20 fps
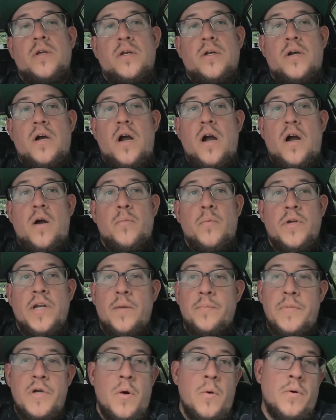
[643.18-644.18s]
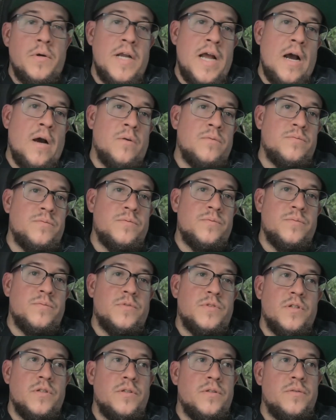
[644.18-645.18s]
When I'm going out
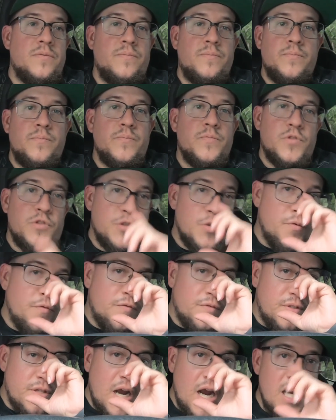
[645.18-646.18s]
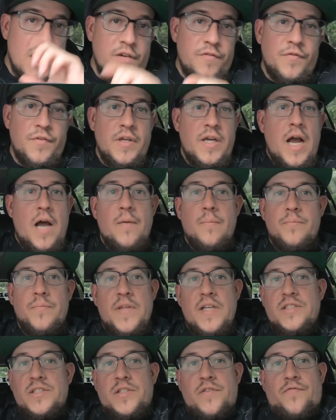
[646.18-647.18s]
to shoot photography,
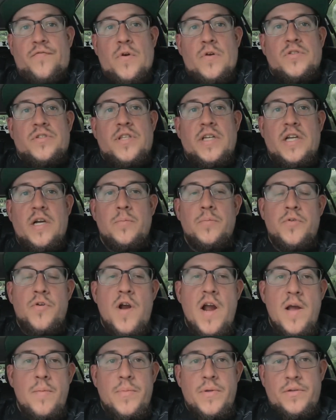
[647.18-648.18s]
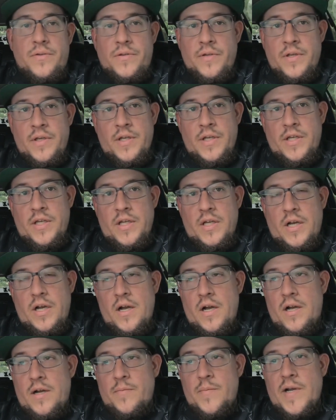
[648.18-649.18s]
that's the first thing I'm grabbing.
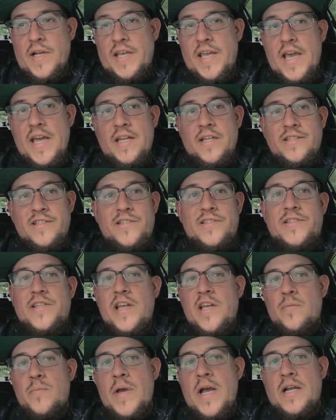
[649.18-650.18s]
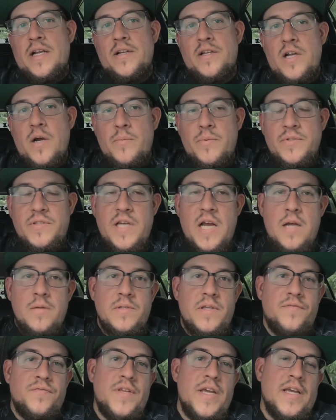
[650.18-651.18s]
My Canon stayed back a couple
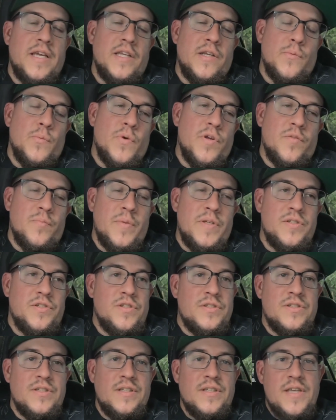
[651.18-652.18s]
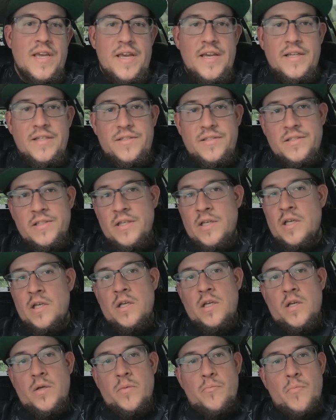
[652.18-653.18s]
times. I've taken it with me just in case,
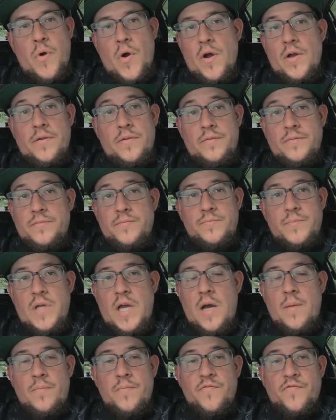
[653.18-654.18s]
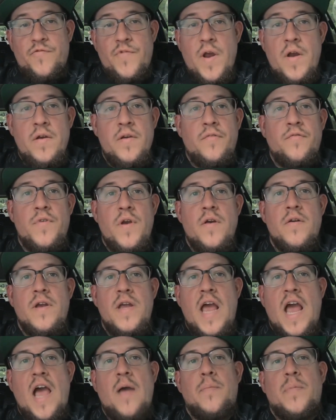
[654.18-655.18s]
but I'm very, very
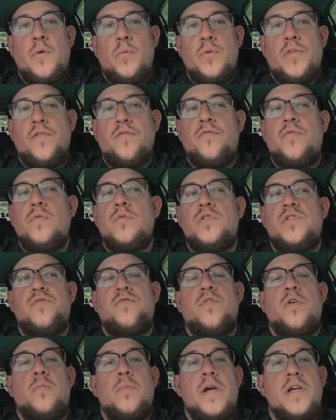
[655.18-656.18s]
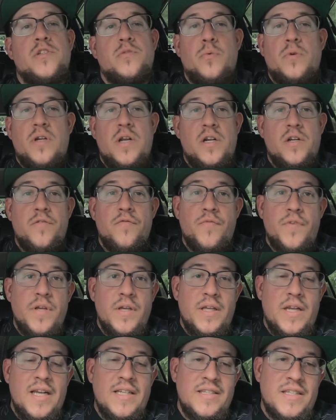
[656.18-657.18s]
happy with the Fujifilm X100V,
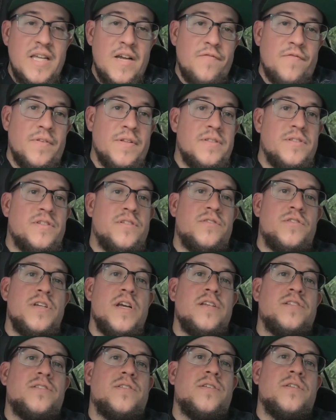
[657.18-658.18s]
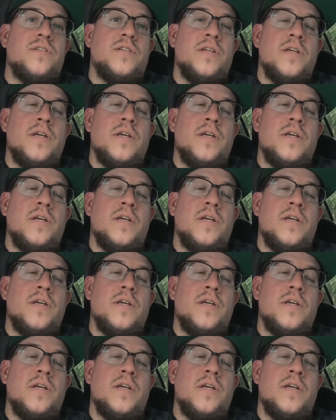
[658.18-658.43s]
and I definitely suggest it